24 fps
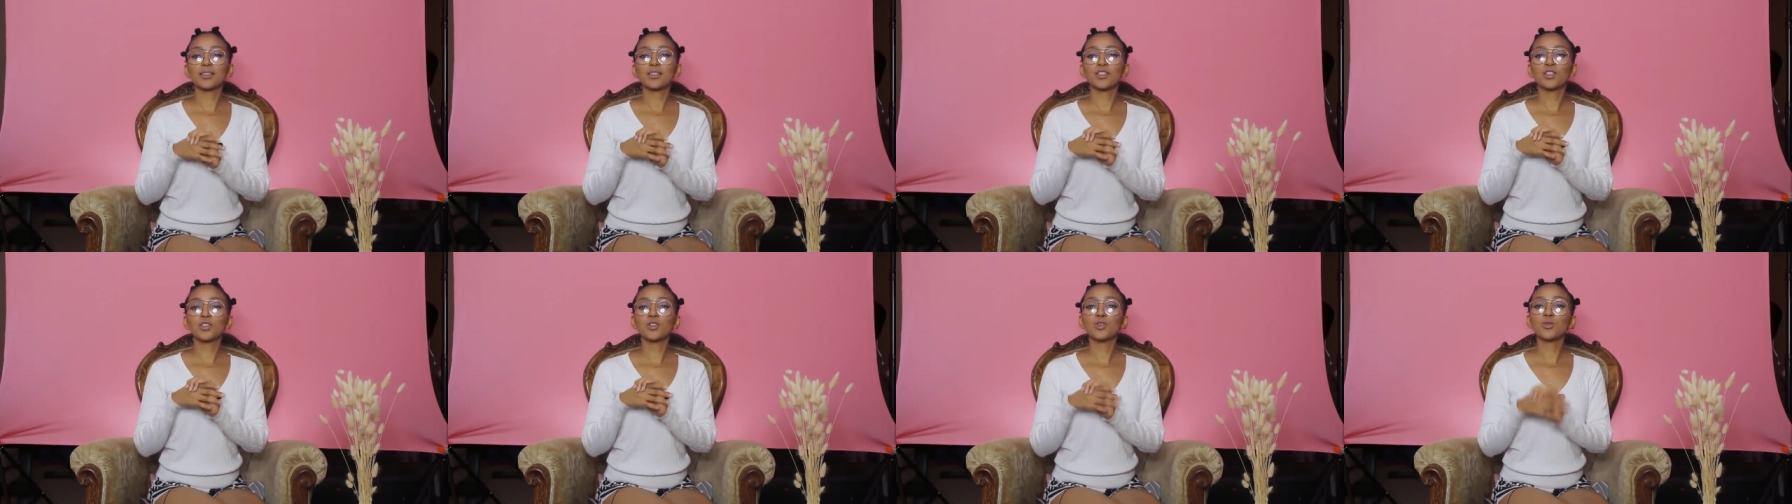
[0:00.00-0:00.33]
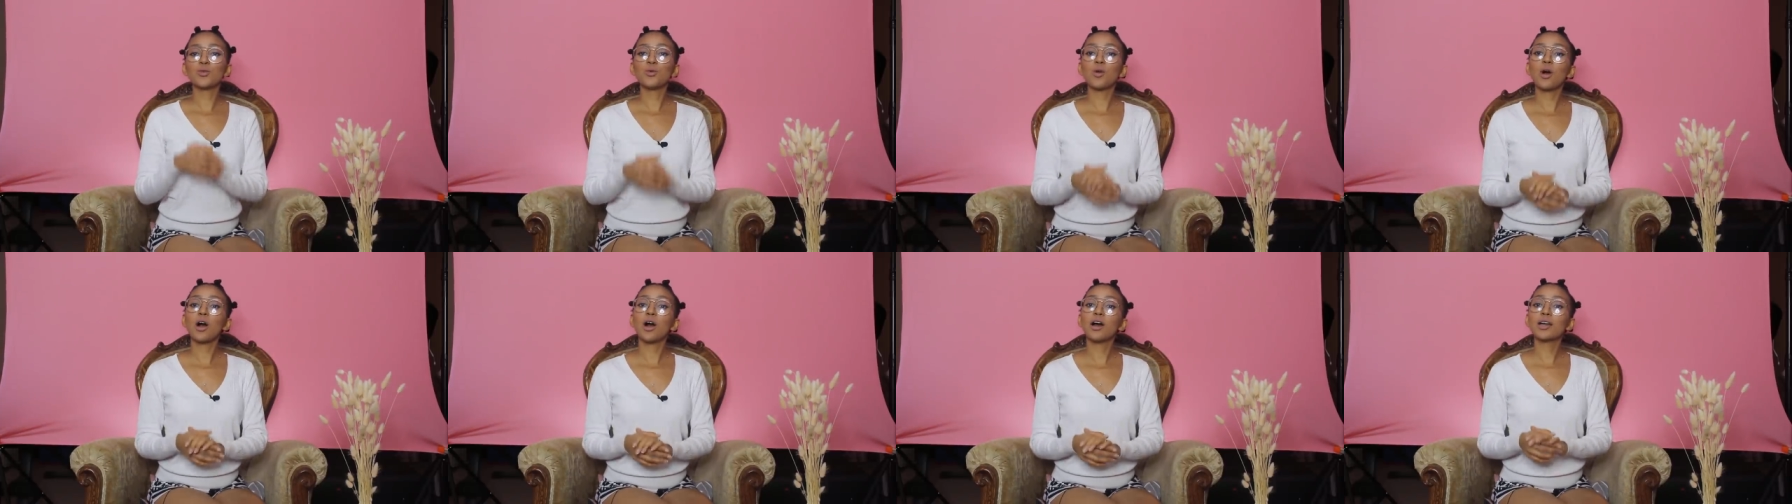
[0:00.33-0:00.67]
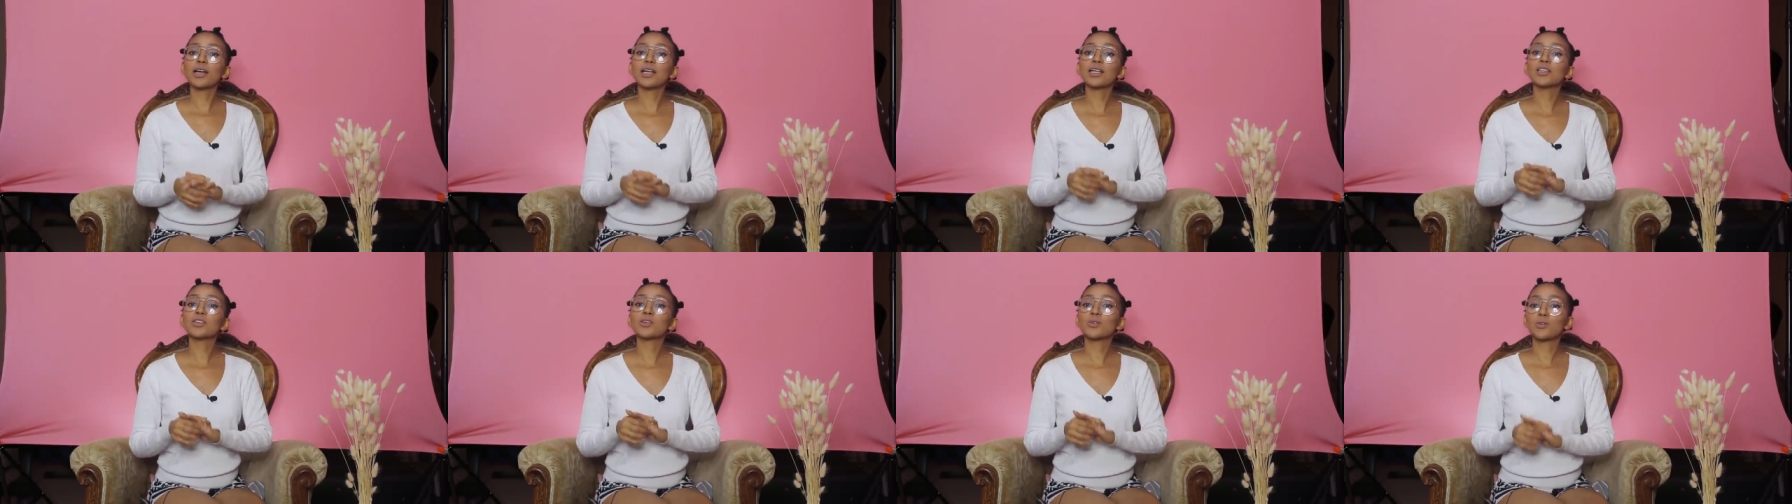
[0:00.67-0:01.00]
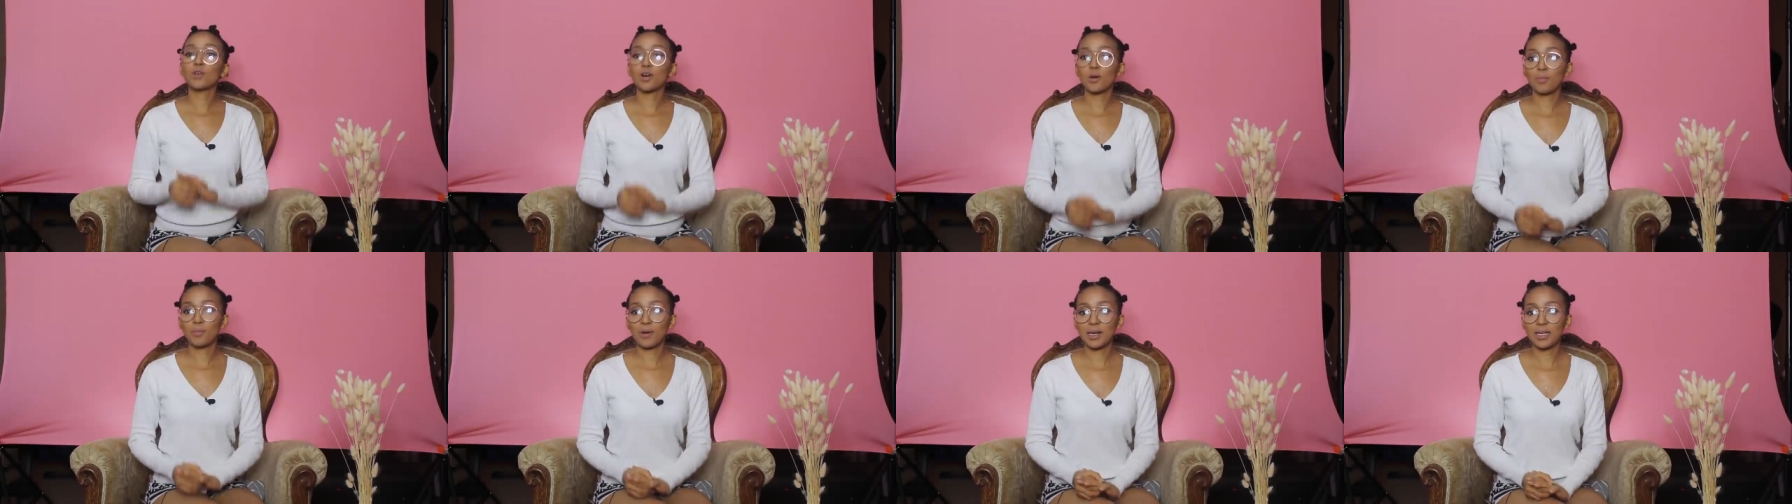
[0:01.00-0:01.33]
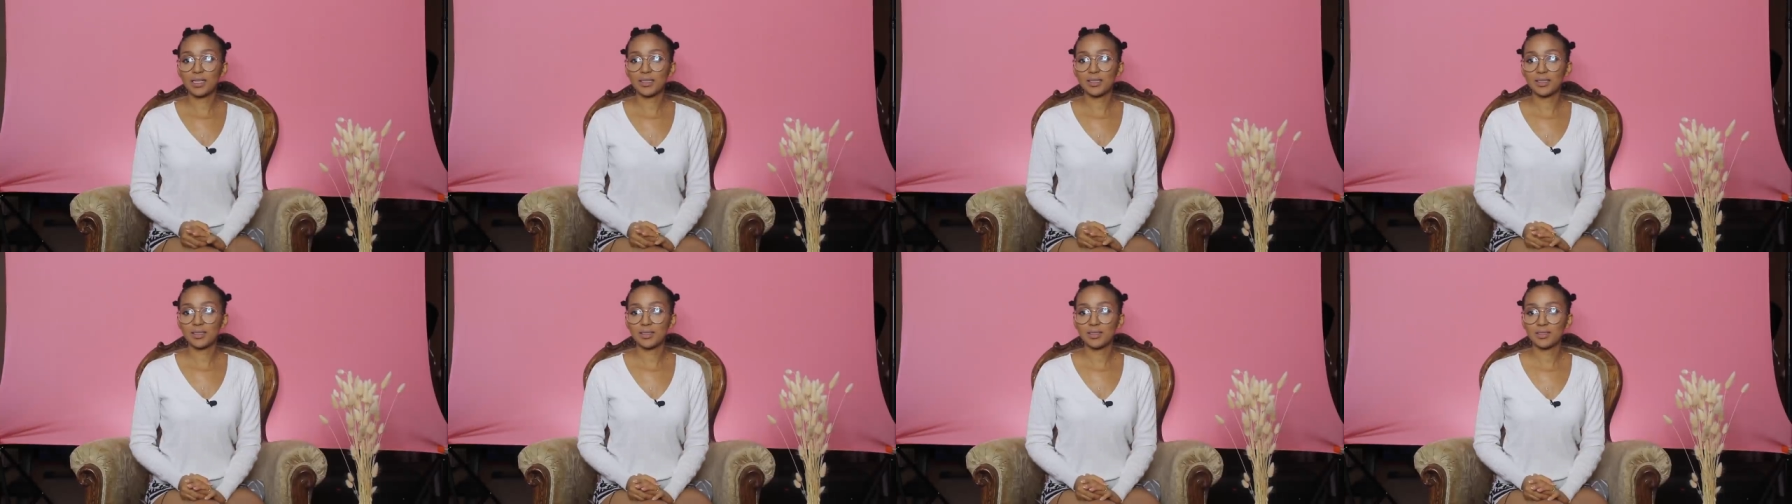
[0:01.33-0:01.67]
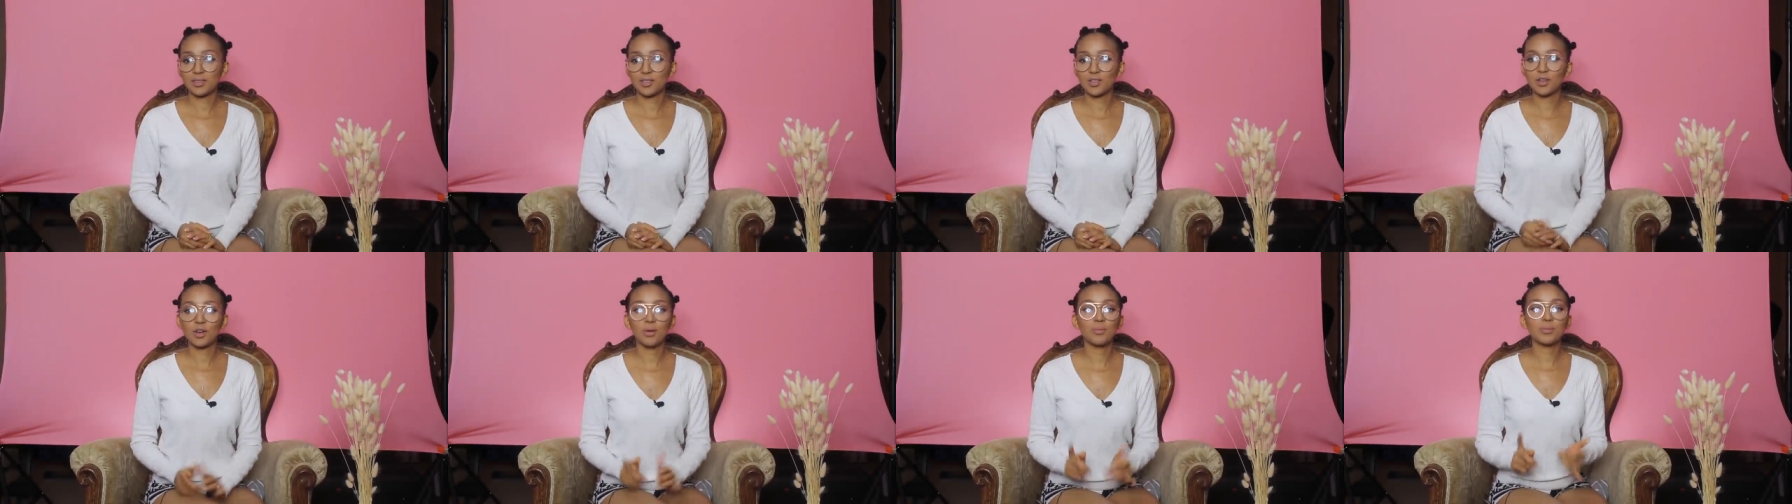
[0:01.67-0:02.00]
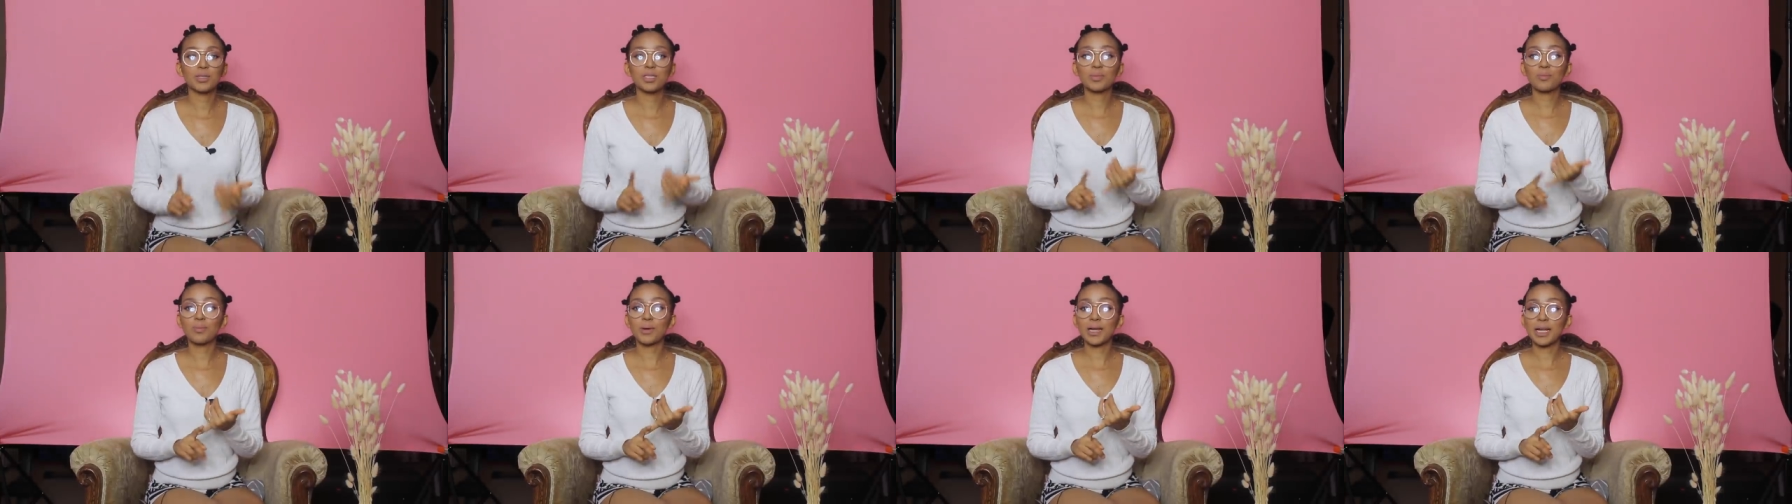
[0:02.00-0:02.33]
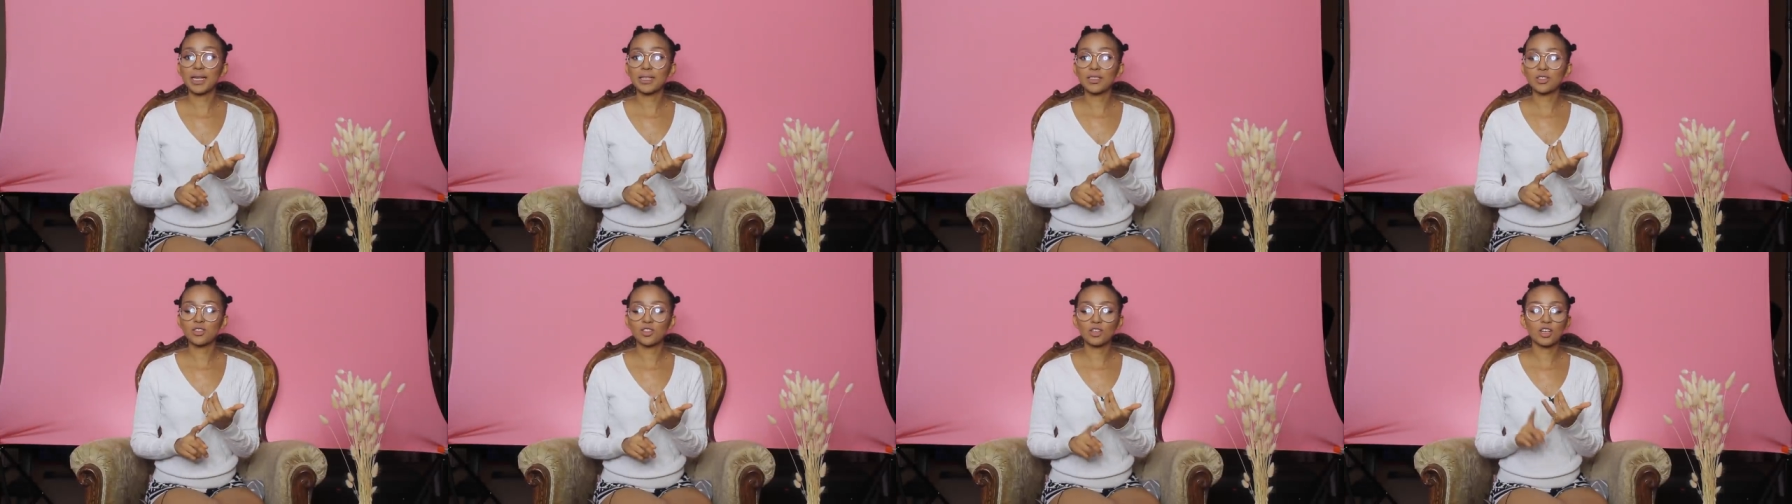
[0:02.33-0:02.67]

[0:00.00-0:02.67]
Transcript: you are in the wrong place you are misplaced,